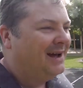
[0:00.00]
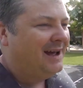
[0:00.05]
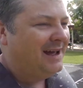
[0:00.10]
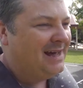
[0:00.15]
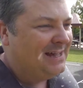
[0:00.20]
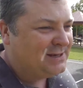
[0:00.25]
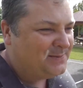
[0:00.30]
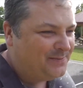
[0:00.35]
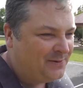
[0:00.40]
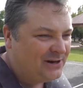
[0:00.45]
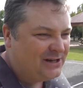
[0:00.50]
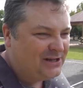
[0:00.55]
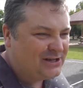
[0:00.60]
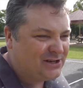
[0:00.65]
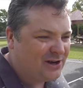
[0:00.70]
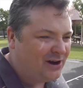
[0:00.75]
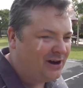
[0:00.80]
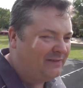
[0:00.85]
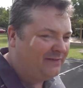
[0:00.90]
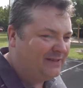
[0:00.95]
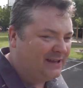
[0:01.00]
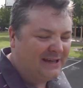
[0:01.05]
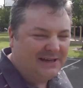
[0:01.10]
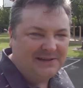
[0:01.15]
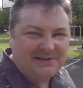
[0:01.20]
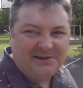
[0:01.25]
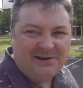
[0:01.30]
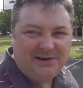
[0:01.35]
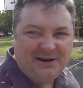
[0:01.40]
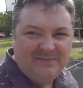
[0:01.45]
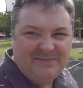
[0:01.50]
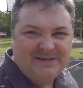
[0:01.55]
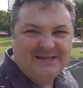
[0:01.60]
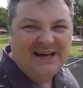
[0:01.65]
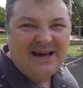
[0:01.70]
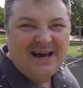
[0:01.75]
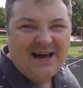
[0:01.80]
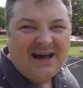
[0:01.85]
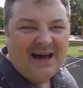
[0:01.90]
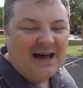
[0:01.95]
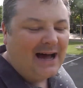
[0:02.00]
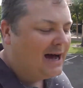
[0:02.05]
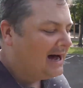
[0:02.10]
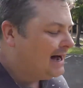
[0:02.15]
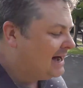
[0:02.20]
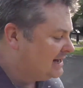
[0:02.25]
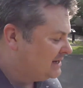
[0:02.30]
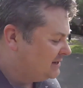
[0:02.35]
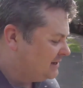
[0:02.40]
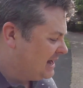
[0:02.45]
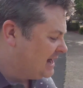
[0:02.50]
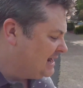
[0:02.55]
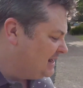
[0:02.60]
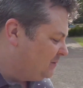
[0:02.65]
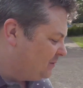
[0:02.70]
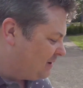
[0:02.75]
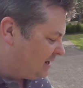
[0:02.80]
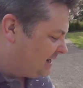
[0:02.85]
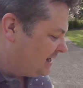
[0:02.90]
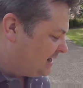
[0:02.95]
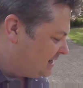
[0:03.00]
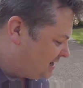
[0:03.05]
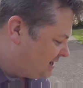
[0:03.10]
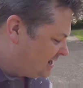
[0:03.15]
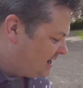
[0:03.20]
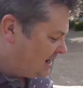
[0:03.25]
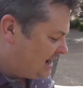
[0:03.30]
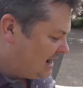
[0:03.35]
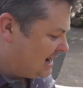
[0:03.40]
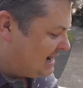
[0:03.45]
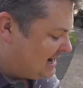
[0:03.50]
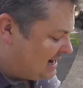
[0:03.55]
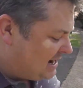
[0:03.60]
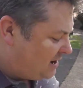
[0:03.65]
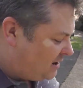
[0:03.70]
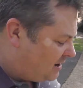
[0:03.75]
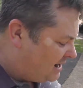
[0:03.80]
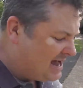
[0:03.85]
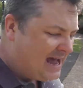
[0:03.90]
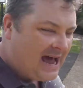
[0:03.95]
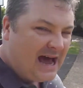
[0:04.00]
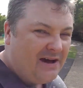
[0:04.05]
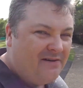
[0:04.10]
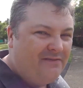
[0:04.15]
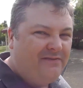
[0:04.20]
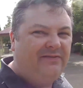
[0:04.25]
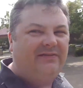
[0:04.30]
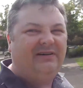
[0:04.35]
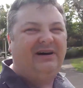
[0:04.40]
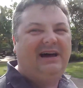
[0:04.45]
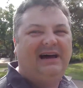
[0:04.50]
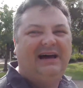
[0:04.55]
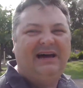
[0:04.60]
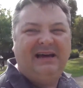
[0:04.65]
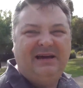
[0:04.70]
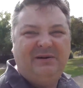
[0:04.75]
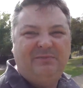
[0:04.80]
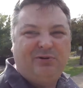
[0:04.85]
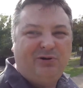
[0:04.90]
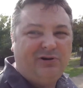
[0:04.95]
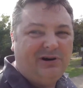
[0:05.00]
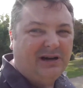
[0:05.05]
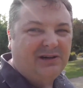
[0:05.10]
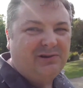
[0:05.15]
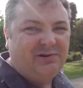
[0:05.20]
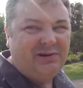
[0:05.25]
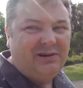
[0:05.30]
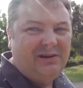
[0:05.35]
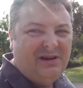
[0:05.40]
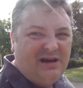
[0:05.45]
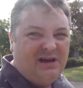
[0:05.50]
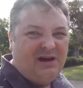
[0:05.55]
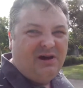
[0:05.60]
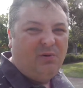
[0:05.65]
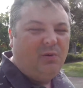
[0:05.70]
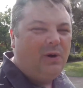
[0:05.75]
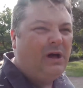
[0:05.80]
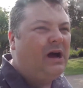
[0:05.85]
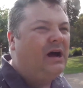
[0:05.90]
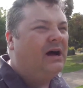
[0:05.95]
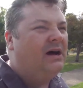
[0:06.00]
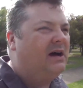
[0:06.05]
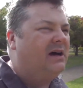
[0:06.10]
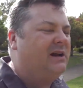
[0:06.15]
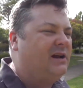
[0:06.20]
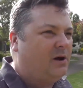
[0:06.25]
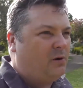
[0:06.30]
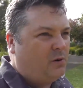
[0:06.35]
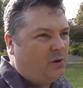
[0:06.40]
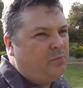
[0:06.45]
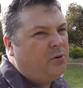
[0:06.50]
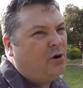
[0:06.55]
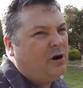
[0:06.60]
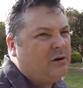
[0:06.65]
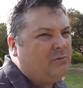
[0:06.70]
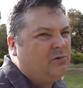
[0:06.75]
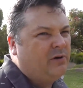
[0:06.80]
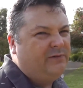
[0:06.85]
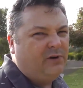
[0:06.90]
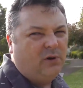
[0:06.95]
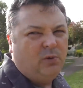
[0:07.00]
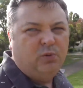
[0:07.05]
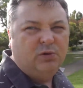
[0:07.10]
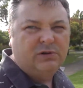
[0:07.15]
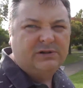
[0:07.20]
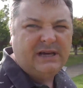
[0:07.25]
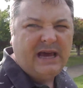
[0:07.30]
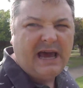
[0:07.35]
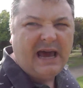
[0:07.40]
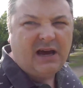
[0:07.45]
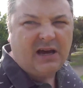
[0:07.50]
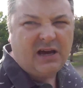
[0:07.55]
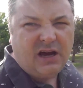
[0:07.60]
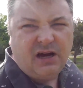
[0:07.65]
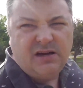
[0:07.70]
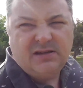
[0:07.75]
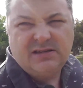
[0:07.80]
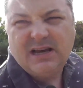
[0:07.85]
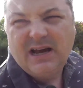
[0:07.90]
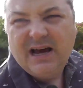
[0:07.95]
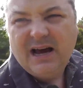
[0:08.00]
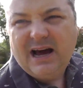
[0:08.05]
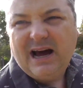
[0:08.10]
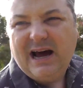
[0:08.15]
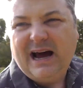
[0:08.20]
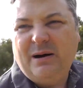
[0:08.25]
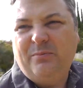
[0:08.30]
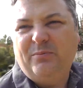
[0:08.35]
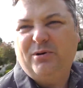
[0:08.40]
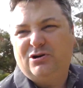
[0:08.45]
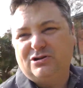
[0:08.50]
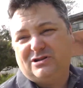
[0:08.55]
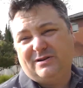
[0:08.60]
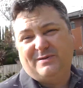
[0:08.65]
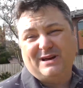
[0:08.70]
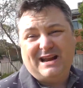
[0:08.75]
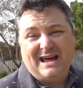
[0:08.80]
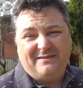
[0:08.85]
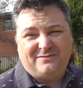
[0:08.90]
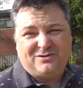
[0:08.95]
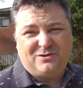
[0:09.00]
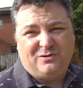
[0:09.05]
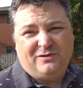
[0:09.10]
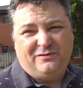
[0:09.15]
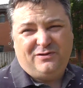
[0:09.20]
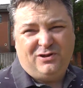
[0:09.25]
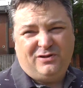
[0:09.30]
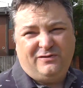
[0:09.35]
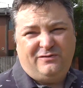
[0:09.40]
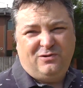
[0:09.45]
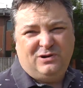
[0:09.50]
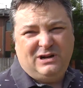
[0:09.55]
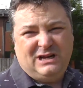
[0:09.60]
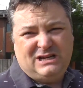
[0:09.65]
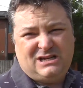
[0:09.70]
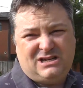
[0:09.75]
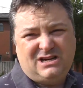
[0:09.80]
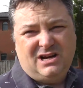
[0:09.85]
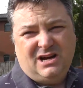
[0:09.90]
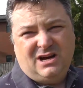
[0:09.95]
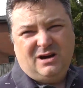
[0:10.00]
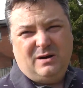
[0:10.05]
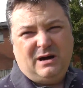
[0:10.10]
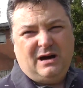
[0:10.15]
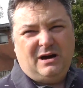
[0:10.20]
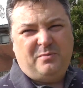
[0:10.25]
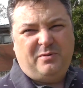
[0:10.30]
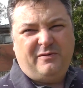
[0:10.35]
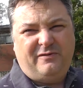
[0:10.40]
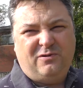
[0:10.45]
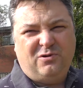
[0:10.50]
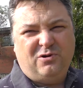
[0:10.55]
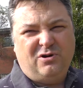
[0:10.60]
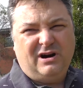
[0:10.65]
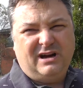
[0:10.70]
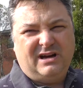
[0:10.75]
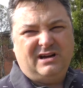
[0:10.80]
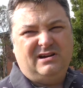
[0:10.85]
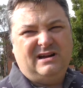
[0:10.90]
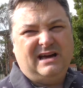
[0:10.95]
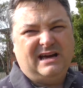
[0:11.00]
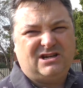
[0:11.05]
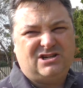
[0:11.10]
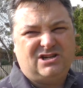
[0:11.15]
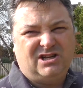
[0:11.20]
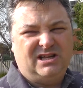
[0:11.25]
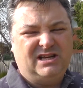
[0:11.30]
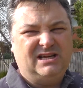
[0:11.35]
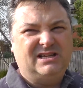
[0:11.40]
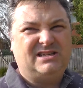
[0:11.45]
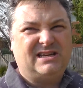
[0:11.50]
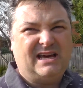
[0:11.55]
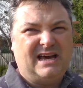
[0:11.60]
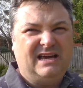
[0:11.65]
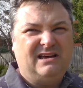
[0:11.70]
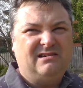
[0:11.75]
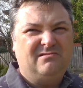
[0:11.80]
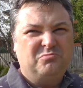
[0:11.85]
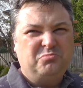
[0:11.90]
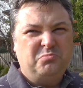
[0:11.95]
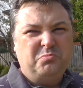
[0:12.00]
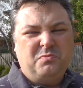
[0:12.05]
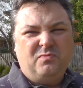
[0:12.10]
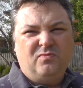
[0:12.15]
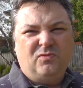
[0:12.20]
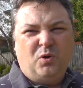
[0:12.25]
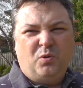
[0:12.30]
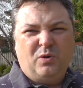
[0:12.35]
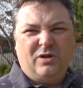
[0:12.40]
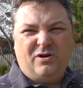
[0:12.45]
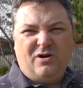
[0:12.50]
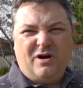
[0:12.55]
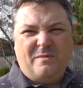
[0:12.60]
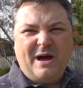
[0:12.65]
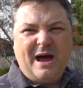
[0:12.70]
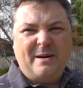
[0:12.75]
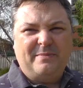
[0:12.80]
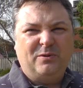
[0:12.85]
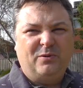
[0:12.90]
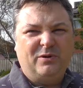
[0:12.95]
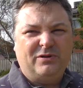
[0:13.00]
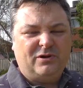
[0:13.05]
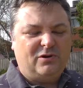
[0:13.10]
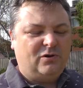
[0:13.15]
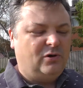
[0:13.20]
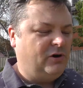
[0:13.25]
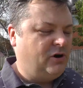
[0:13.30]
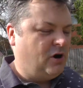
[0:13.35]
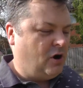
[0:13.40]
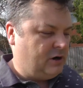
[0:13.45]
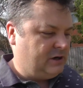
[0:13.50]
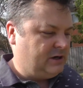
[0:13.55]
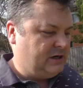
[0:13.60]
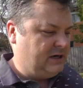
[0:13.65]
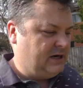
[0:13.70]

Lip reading: it's pretty stifling at times. Anyway, I have a product. Well, I don't know, a product review. We'll see how it goes, because I'm going to have to review the footage before I can actually say whether I'm happy with it or not.